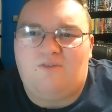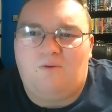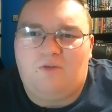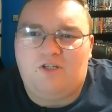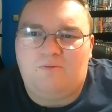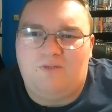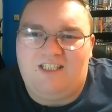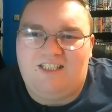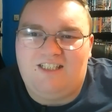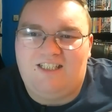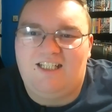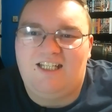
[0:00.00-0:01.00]
from
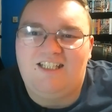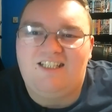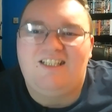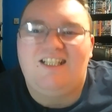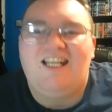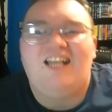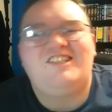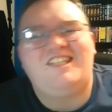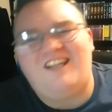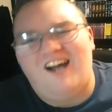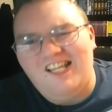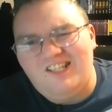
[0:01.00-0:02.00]
Watchmen? So
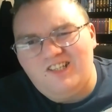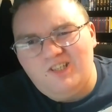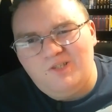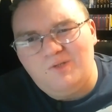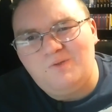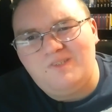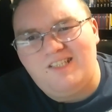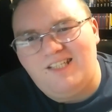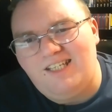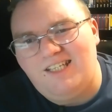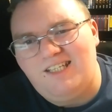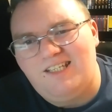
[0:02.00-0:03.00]
you kind of lose
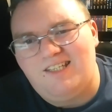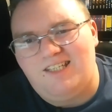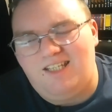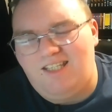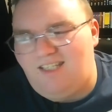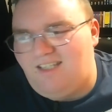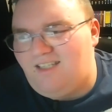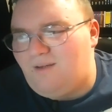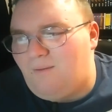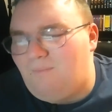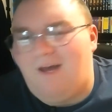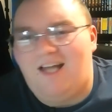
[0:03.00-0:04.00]
the
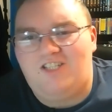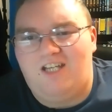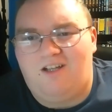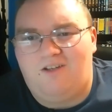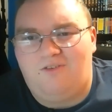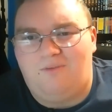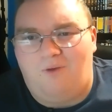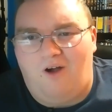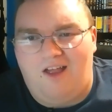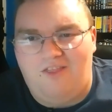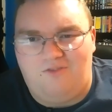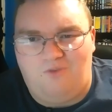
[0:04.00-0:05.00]
magic from
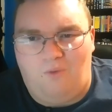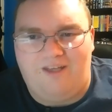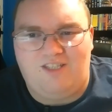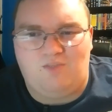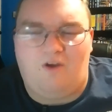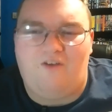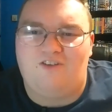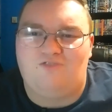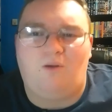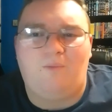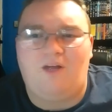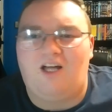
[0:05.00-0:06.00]
behind the voice, whereas
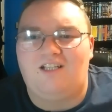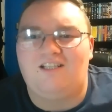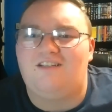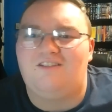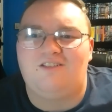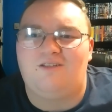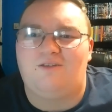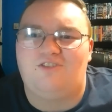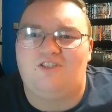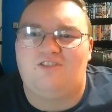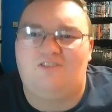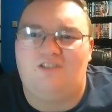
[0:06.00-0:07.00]
Robert Englund is
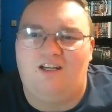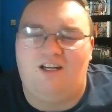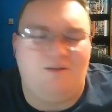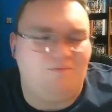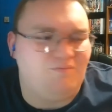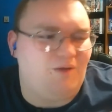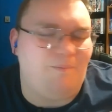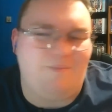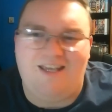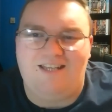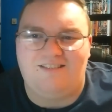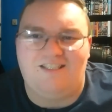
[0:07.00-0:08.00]
just
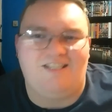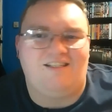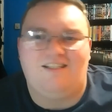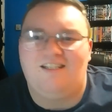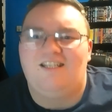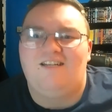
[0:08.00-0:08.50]
amazing.